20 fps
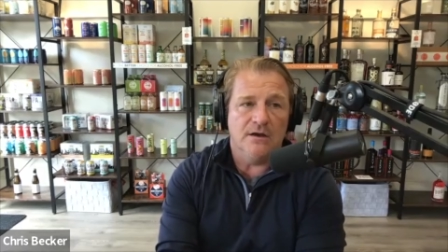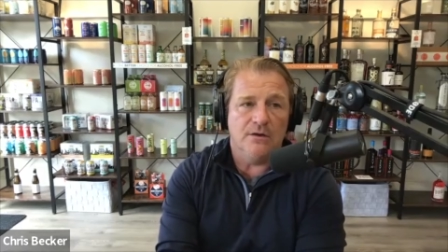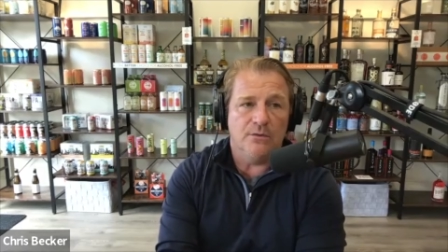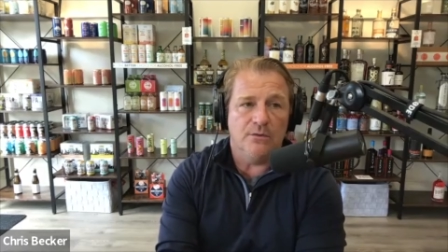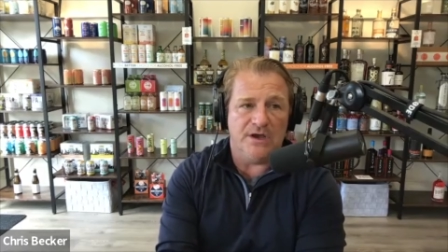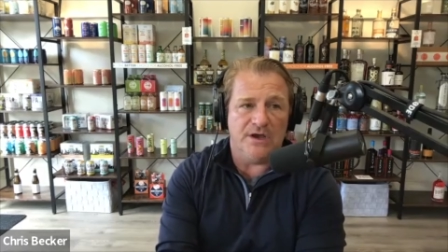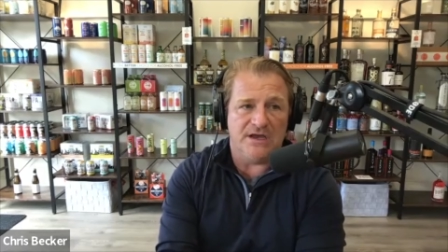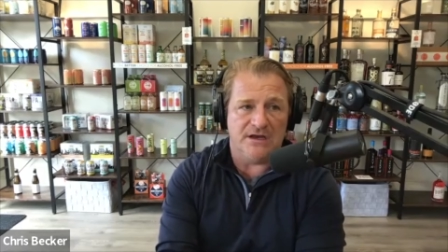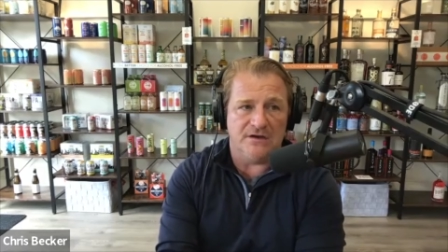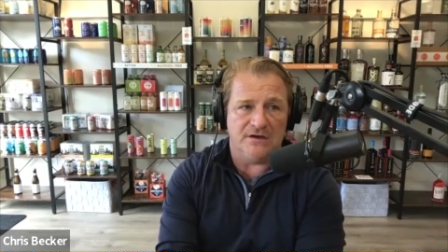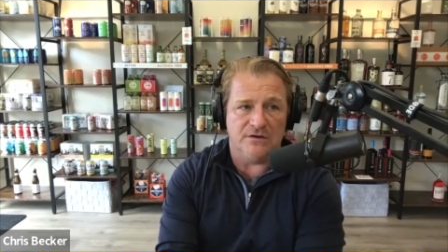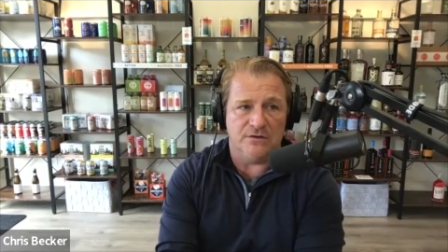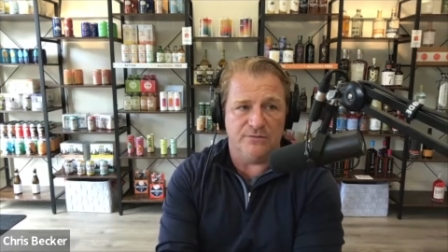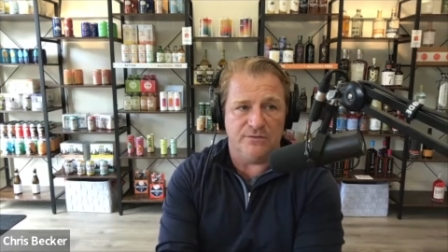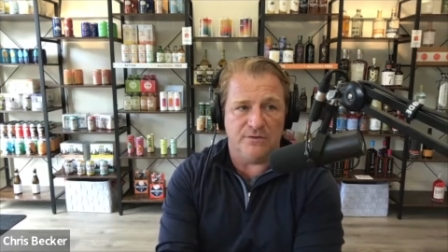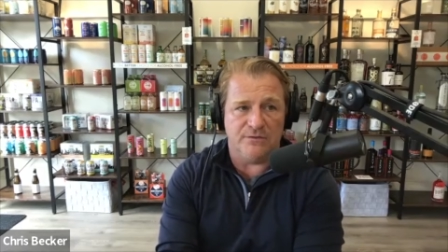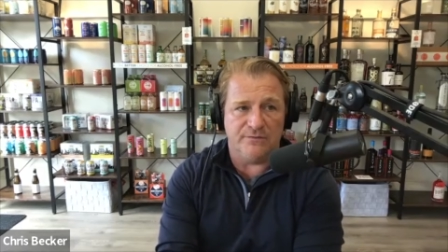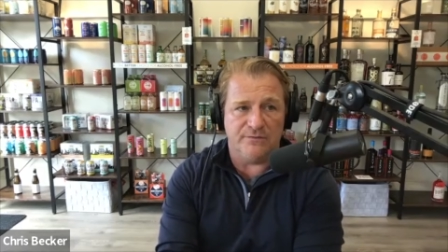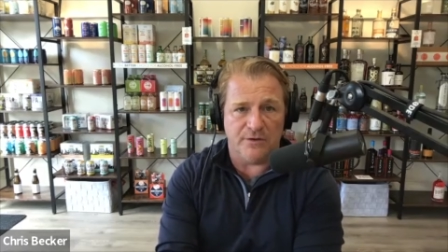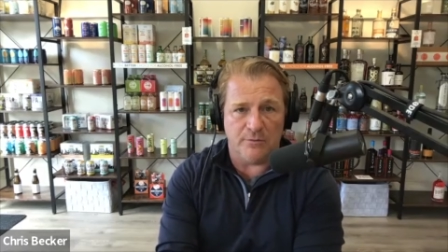we can do
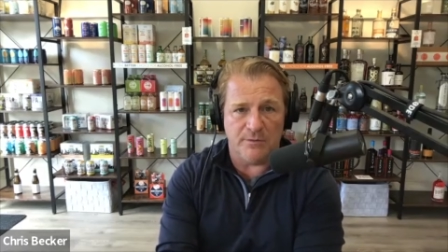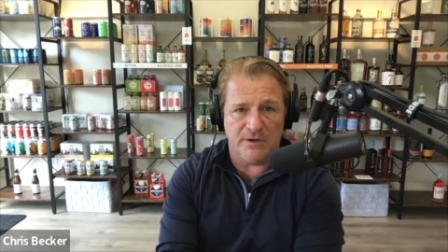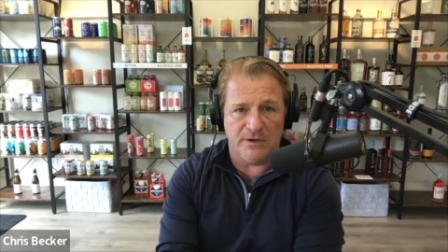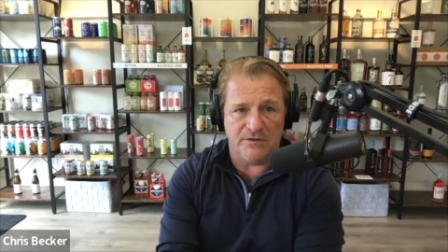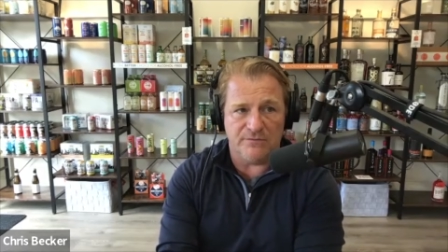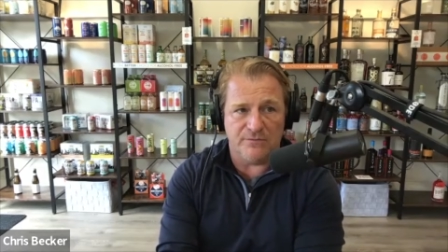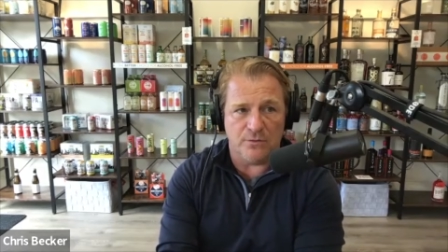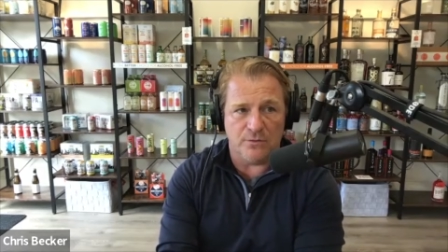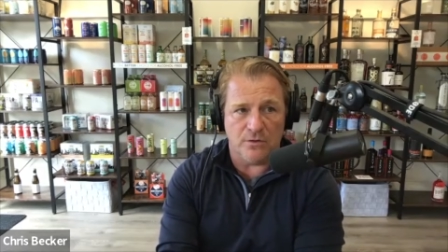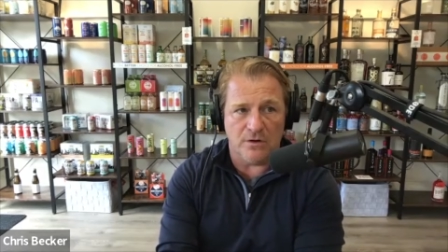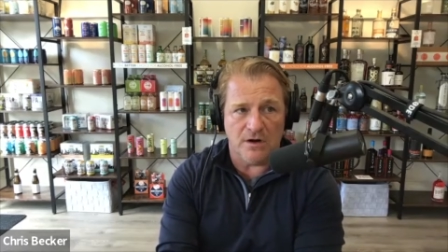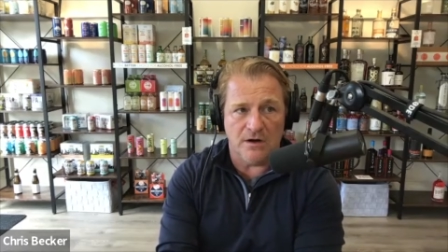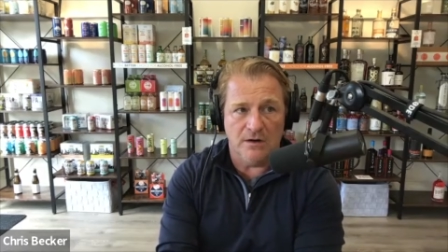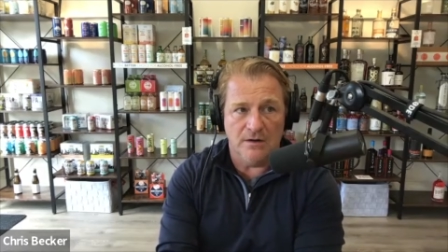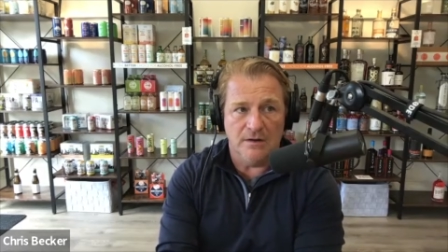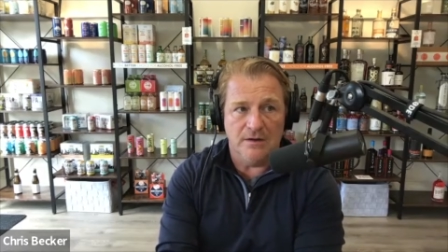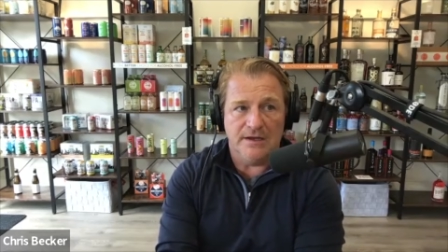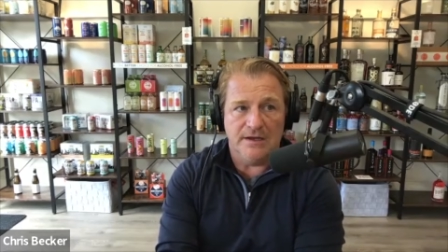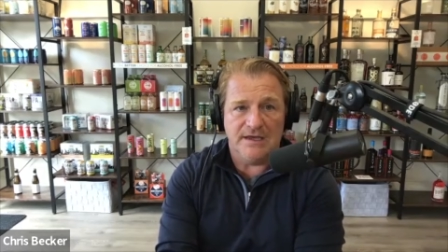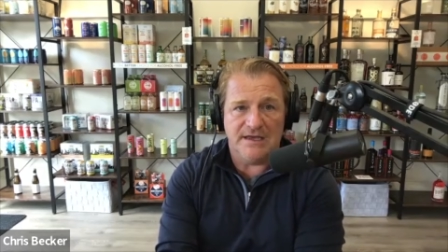fulfillment for
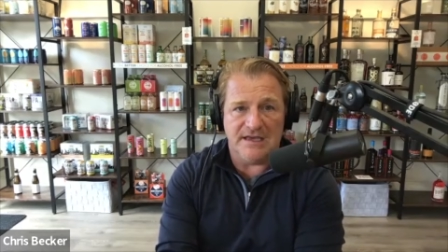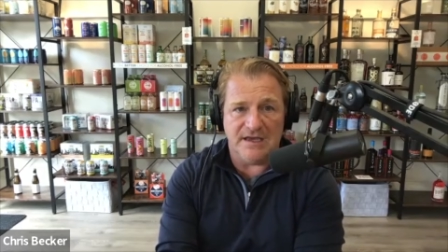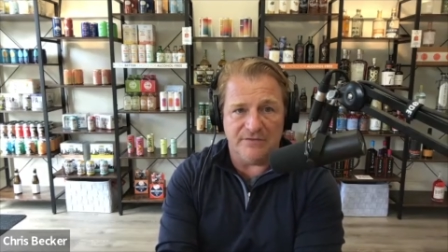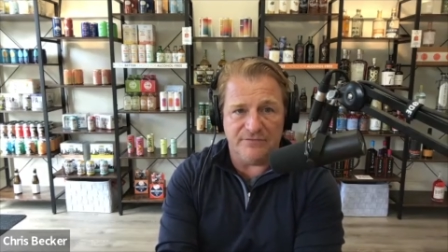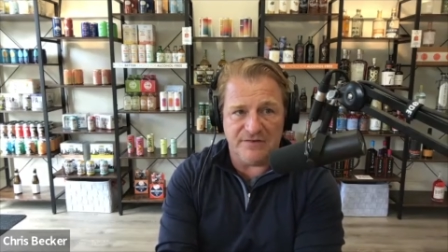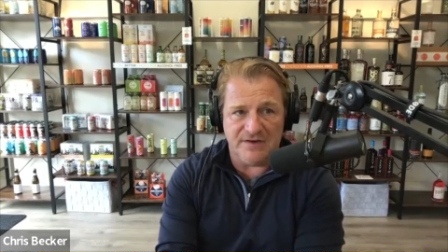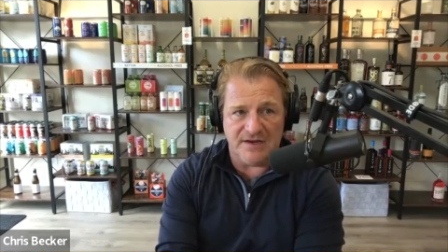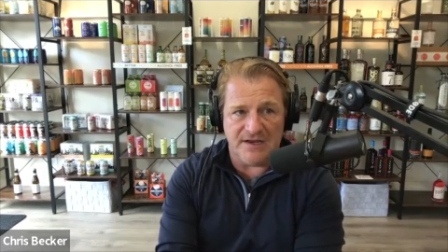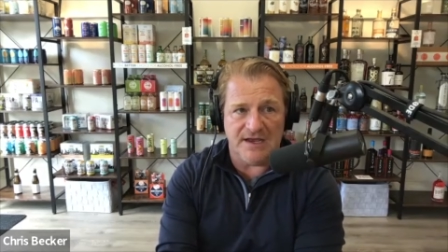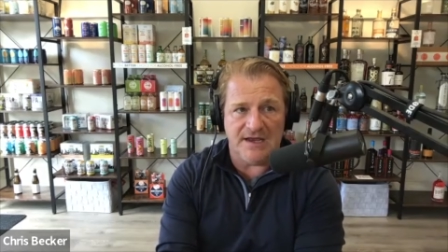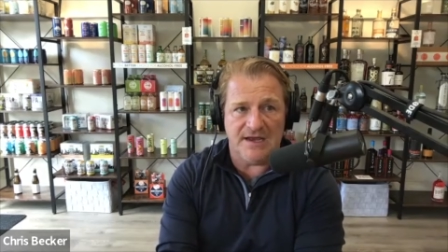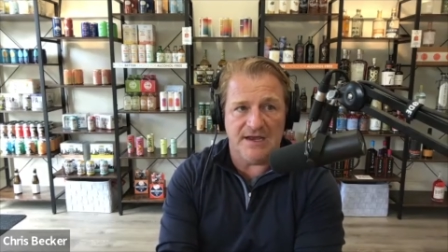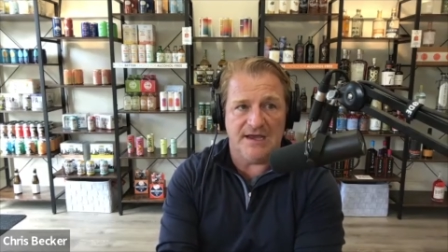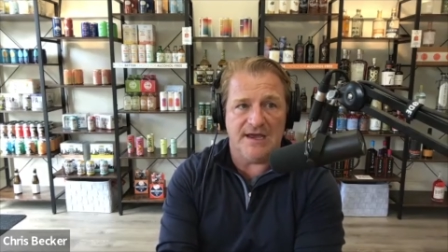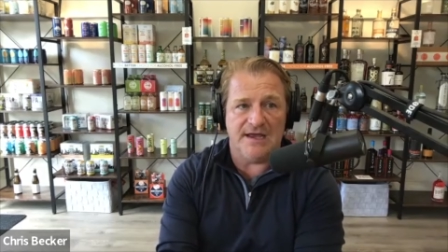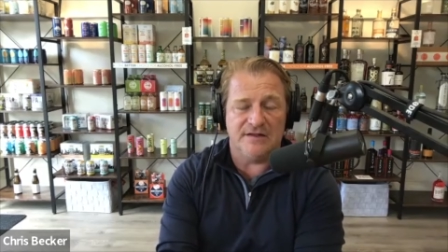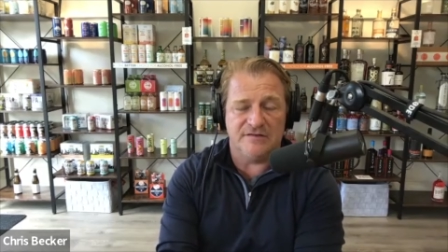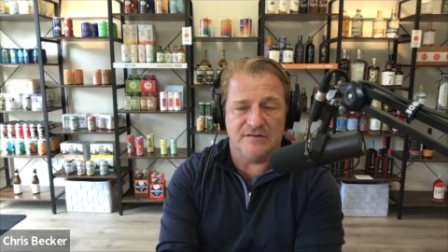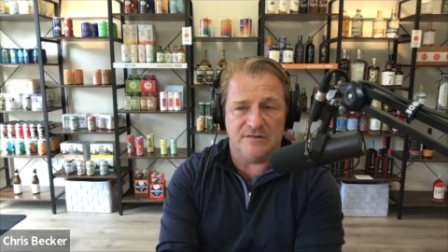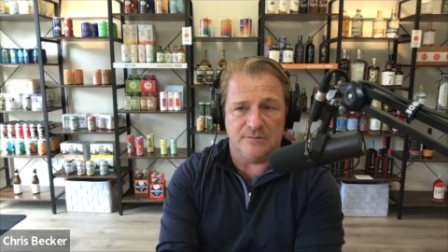gifting
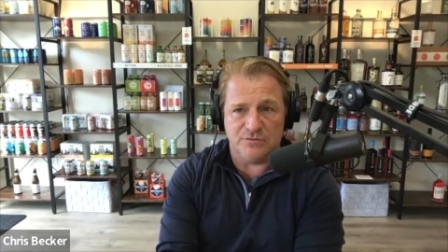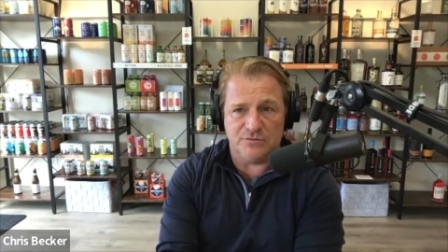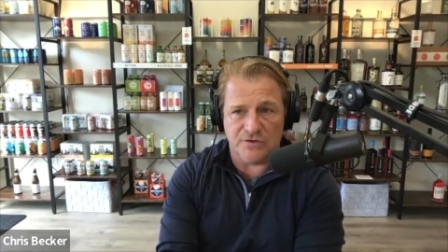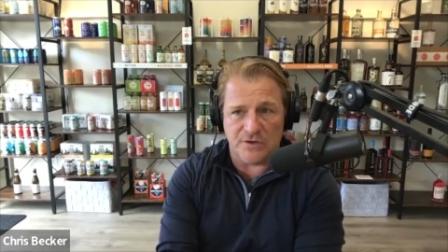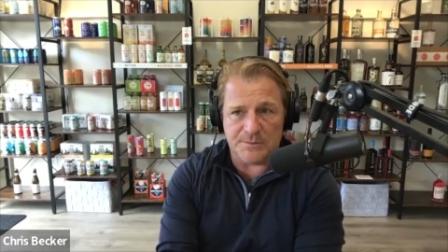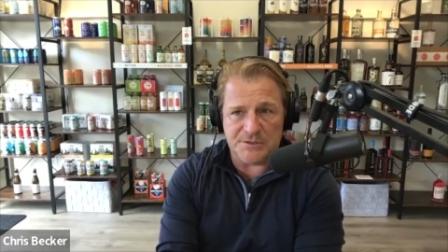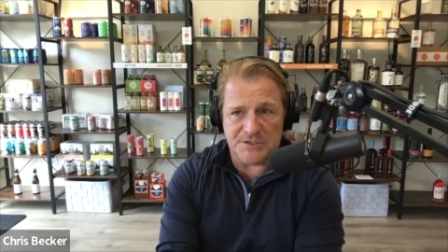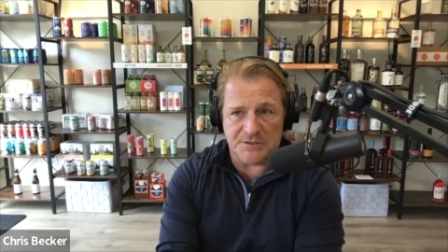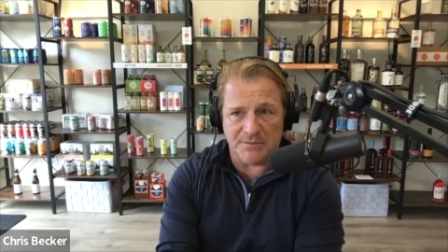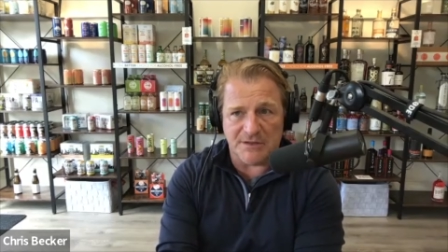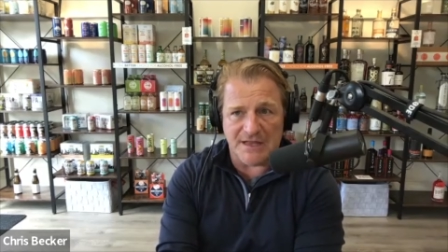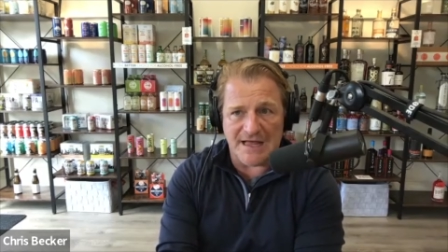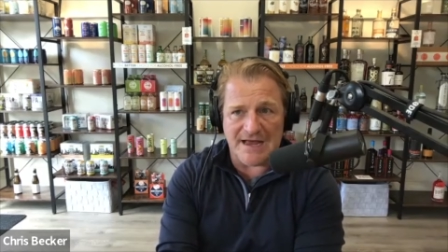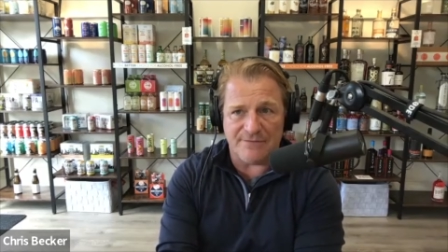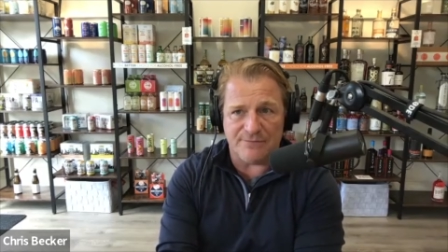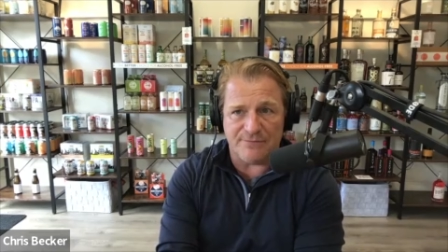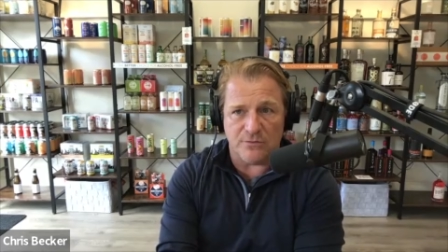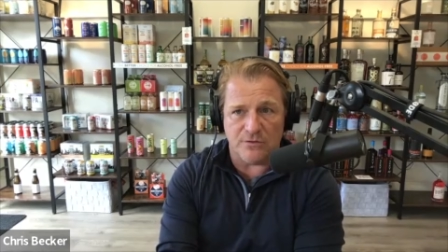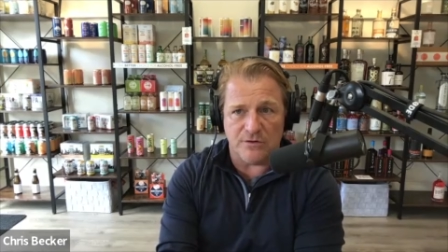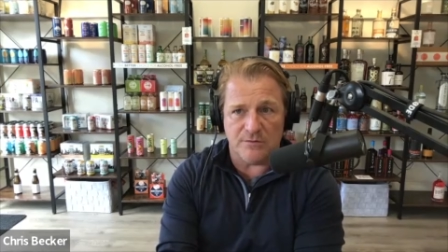and subscription
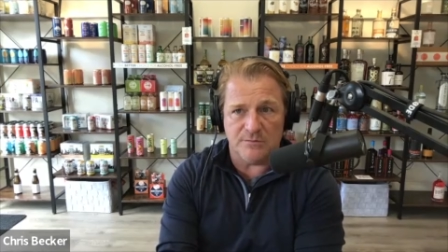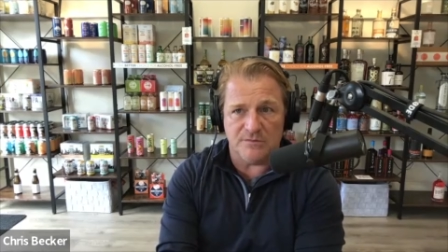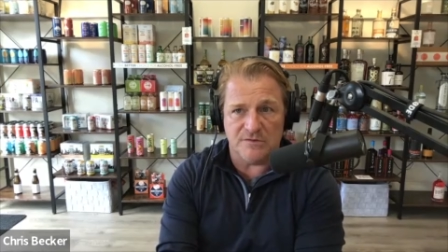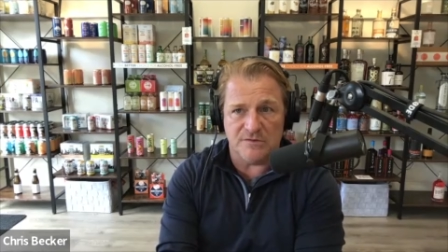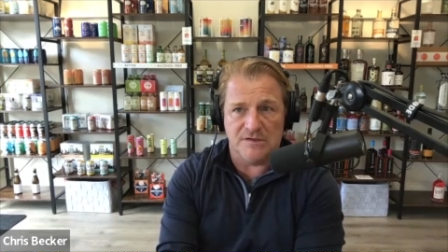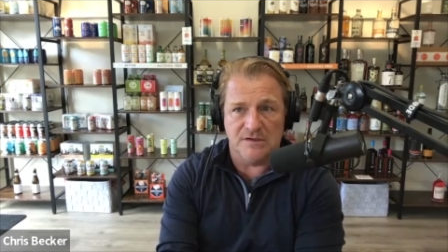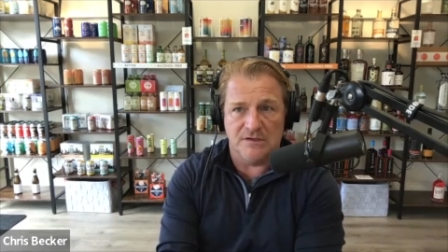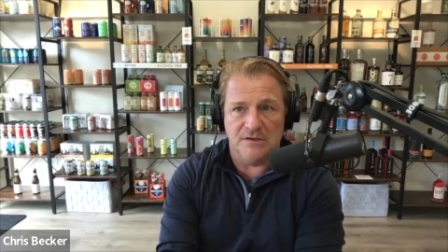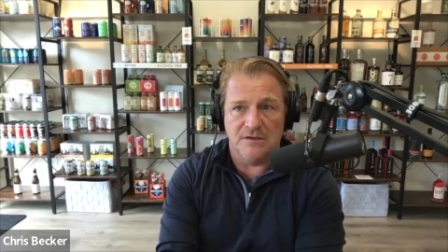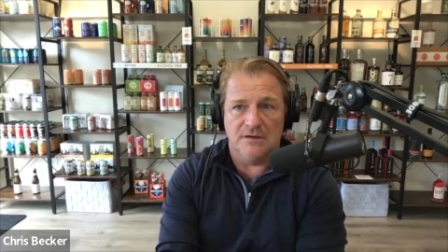platforms